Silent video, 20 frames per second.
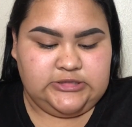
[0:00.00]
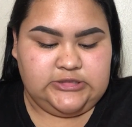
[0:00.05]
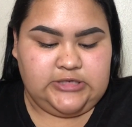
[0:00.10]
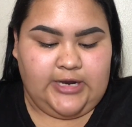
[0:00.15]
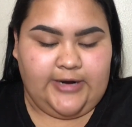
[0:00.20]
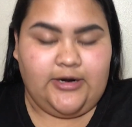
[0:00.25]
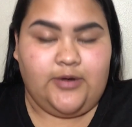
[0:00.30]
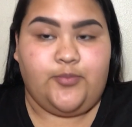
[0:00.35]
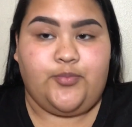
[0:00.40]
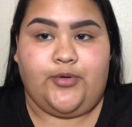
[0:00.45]
is
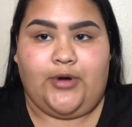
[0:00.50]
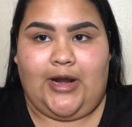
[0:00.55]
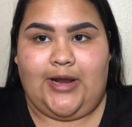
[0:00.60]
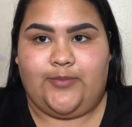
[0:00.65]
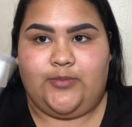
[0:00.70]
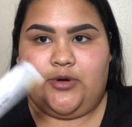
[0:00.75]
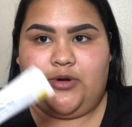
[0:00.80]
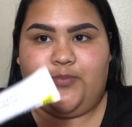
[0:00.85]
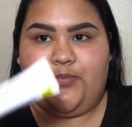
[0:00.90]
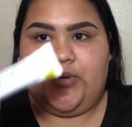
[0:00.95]
not a
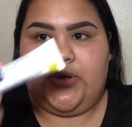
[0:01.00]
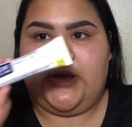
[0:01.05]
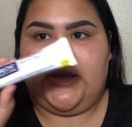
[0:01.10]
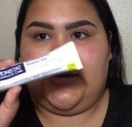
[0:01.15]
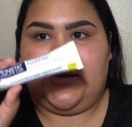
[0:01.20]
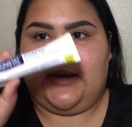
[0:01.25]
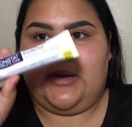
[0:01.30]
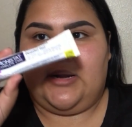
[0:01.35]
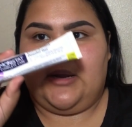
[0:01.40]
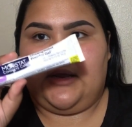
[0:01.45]
primer,
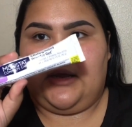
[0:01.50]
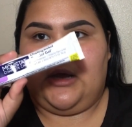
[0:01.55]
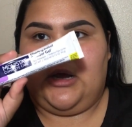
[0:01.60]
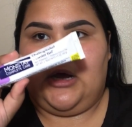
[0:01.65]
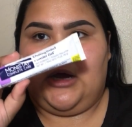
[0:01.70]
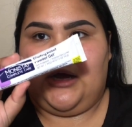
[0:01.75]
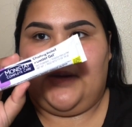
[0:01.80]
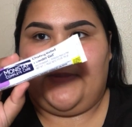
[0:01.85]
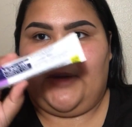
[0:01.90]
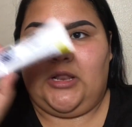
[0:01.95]
but
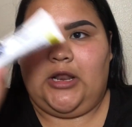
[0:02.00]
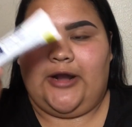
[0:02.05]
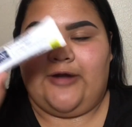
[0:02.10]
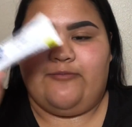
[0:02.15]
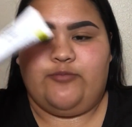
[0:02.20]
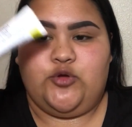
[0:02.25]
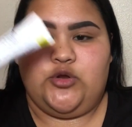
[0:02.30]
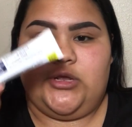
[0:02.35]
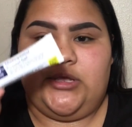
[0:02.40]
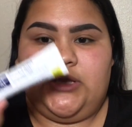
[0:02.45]
a lot
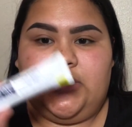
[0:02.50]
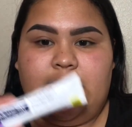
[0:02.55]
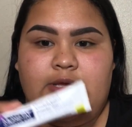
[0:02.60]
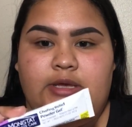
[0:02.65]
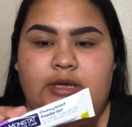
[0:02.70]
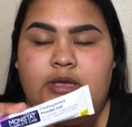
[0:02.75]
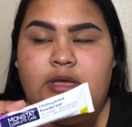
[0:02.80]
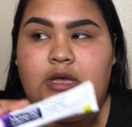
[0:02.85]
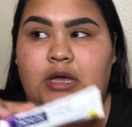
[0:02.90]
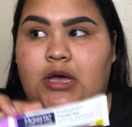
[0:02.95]
of
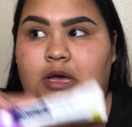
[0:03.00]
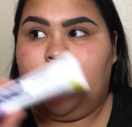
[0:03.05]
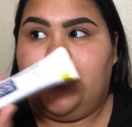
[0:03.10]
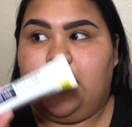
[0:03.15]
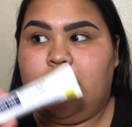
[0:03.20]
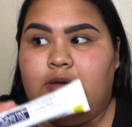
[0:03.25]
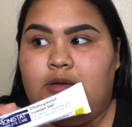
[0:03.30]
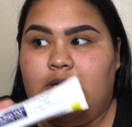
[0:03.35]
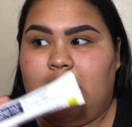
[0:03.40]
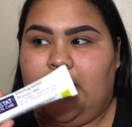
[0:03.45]
beauty
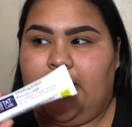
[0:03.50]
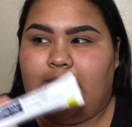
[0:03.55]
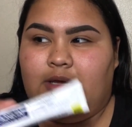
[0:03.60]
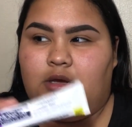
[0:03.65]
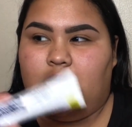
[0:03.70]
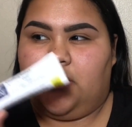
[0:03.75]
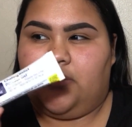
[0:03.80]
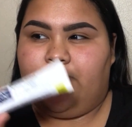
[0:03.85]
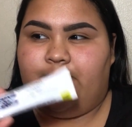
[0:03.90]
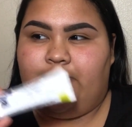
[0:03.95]

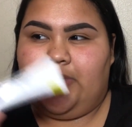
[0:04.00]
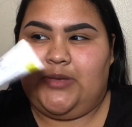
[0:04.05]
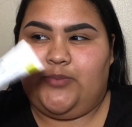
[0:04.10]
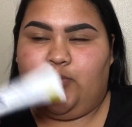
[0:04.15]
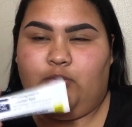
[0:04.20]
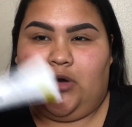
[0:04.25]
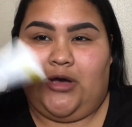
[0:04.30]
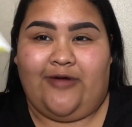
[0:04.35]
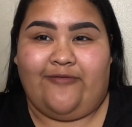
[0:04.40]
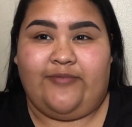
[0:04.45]

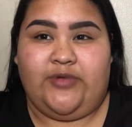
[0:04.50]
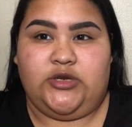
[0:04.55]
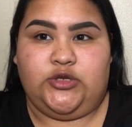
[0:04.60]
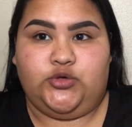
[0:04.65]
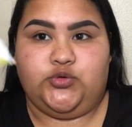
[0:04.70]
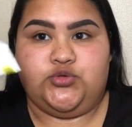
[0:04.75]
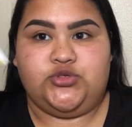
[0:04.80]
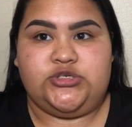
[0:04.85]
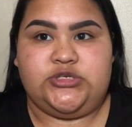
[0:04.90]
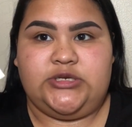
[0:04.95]
people have been
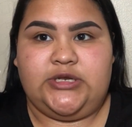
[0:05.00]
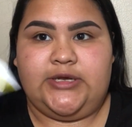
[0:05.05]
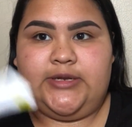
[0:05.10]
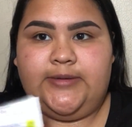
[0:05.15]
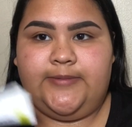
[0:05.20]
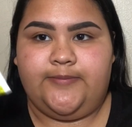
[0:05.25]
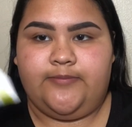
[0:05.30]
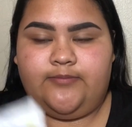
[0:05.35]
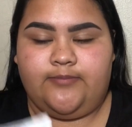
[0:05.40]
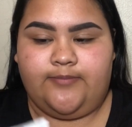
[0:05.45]
using it,
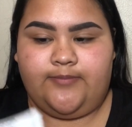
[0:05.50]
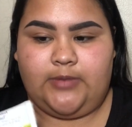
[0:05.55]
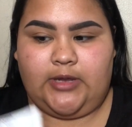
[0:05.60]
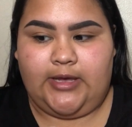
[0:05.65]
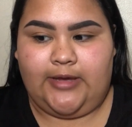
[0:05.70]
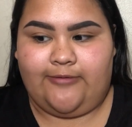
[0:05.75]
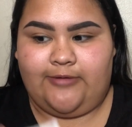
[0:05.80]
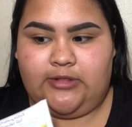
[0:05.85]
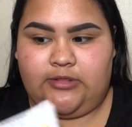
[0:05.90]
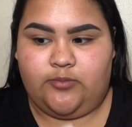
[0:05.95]

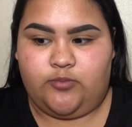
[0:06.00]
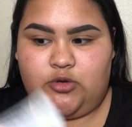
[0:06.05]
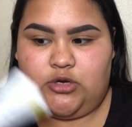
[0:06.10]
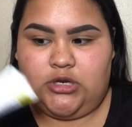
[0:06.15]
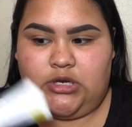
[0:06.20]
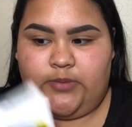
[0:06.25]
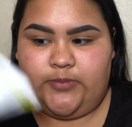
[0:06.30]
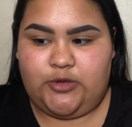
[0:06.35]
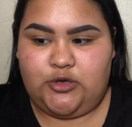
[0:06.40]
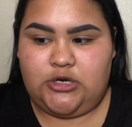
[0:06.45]
like in the
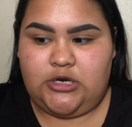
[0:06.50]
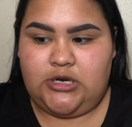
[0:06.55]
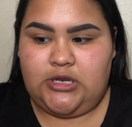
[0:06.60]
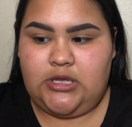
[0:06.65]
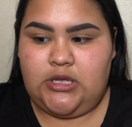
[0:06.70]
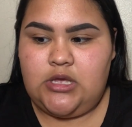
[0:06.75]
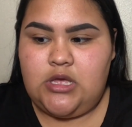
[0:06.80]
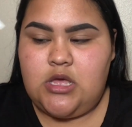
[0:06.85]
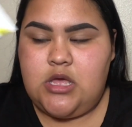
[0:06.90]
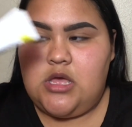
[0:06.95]
beauty
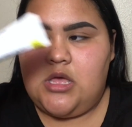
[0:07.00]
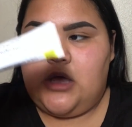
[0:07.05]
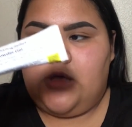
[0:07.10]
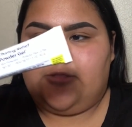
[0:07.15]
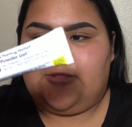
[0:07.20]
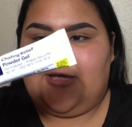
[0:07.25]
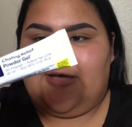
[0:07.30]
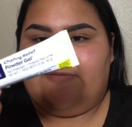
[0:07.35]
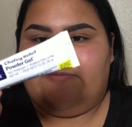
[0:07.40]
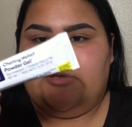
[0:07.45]
community.
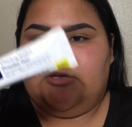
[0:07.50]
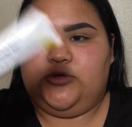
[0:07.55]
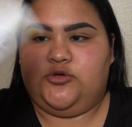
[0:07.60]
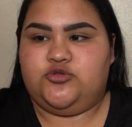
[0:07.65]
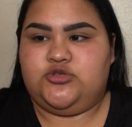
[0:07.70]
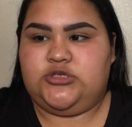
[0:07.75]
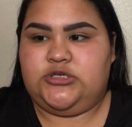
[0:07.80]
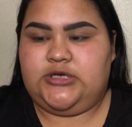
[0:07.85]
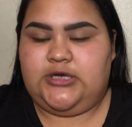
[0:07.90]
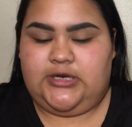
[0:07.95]
They have been
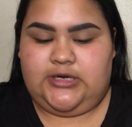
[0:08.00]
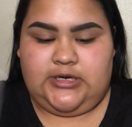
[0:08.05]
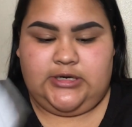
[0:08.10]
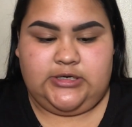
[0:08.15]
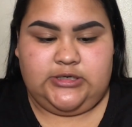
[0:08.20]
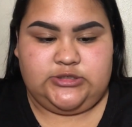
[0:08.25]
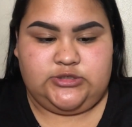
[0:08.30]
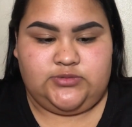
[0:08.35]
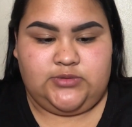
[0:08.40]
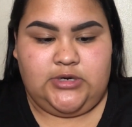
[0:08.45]
using it,
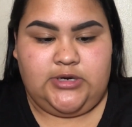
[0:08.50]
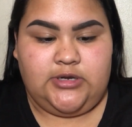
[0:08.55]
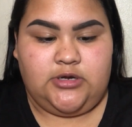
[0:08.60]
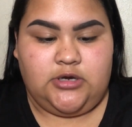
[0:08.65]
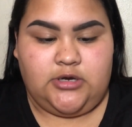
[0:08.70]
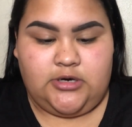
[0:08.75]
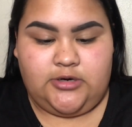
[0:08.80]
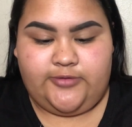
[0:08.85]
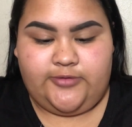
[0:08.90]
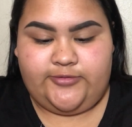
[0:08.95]
and it's really
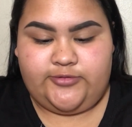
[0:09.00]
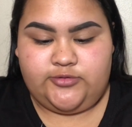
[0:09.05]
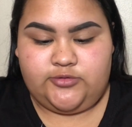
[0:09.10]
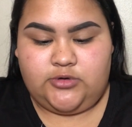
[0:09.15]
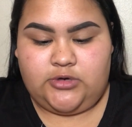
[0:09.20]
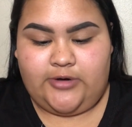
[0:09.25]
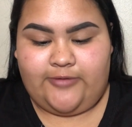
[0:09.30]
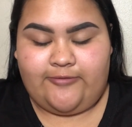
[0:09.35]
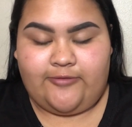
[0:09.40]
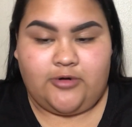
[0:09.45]
good to
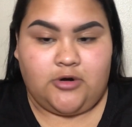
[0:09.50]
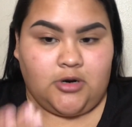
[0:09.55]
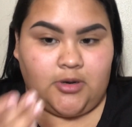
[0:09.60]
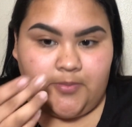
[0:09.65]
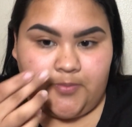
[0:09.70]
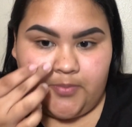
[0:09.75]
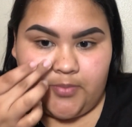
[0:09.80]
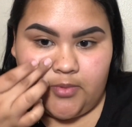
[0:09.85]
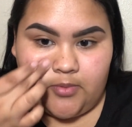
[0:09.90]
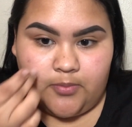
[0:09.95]
cover
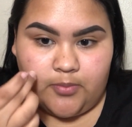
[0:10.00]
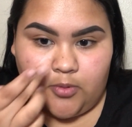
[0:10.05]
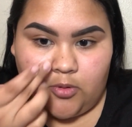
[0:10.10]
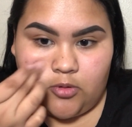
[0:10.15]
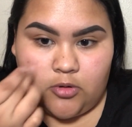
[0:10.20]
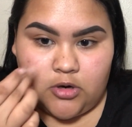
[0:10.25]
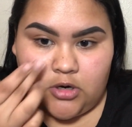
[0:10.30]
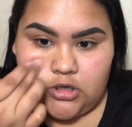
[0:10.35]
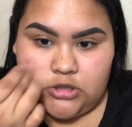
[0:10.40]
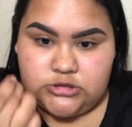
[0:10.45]
up
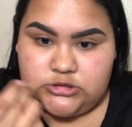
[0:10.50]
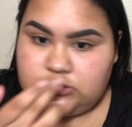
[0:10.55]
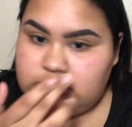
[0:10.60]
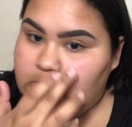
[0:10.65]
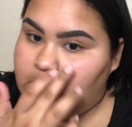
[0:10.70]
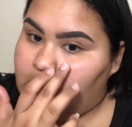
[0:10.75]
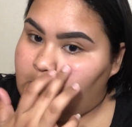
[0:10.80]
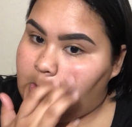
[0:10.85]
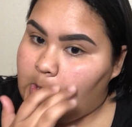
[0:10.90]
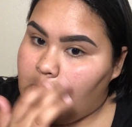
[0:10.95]
pores,
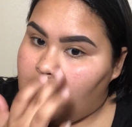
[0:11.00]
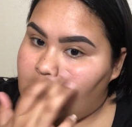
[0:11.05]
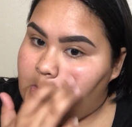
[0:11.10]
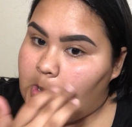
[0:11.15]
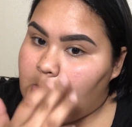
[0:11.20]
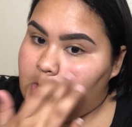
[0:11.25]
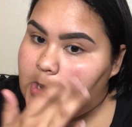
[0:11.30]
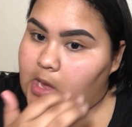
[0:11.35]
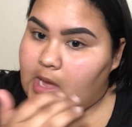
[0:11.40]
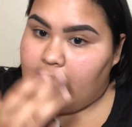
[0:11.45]

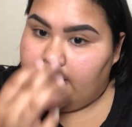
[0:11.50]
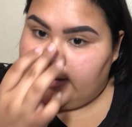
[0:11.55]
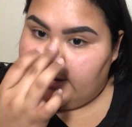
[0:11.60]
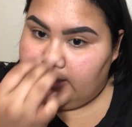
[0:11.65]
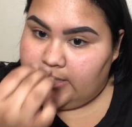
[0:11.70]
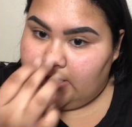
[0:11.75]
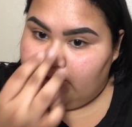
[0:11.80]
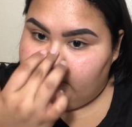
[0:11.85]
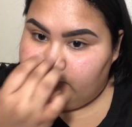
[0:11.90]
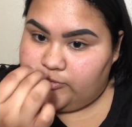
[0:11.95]
and
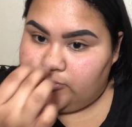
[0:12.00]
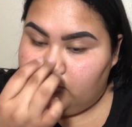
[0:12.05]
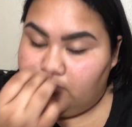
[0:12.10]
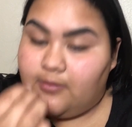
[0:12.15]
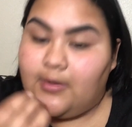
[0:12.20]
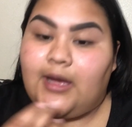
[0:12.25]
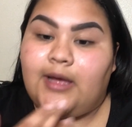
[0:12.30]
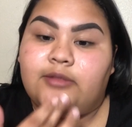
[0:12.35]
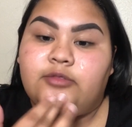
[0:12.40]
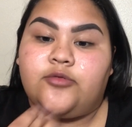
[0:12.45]
it keeps you
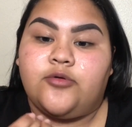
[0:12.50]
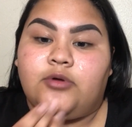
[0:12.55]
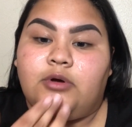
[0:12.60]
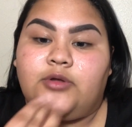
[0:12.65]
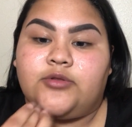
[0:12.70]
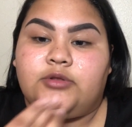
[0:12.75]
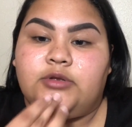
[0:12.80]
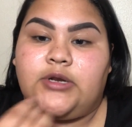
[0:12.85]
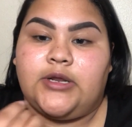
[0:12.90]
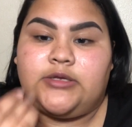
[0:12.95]
matte
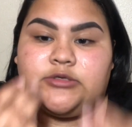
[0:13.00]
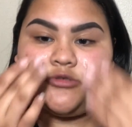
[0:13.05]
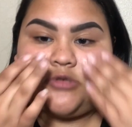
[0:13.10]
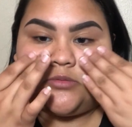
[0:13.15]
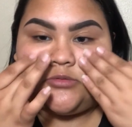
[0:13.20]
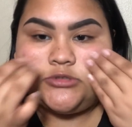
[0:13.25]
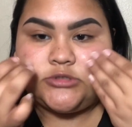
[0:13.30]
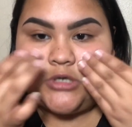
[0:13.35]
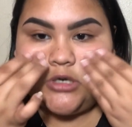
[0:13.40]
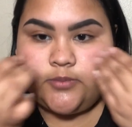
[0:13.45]
throughout the day. So
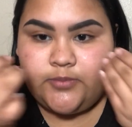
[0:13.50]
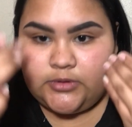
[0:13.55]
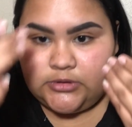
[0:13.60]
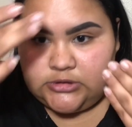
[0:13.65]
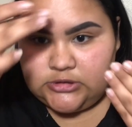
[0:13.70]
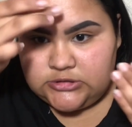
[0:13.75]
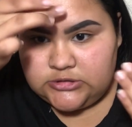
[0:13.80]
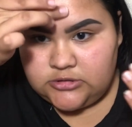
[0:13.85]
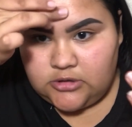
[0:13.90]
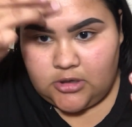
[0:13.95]
I'm just gonna put
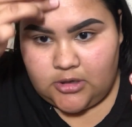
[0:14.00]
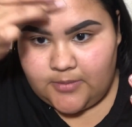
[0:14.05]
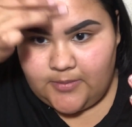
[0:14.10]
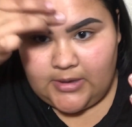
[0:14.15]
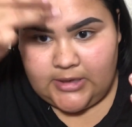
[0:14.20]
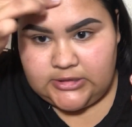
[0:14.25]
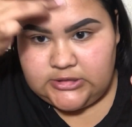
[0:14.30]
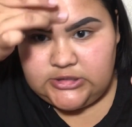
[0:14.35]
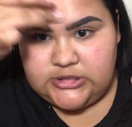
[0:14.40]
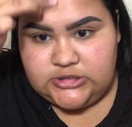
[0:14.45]
this on
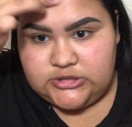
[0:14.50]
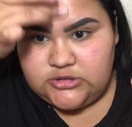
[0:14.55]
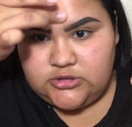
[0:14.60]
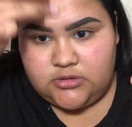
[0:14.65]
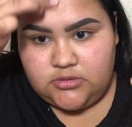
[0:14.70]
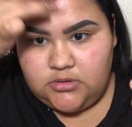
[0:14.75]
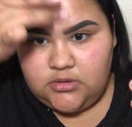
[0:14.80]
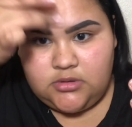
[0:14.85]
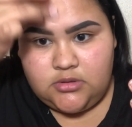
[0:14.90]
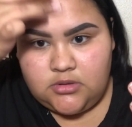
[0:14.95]
my
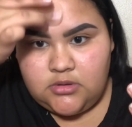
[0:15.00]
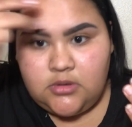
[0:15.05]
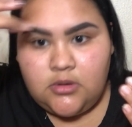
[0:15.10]
T-zone.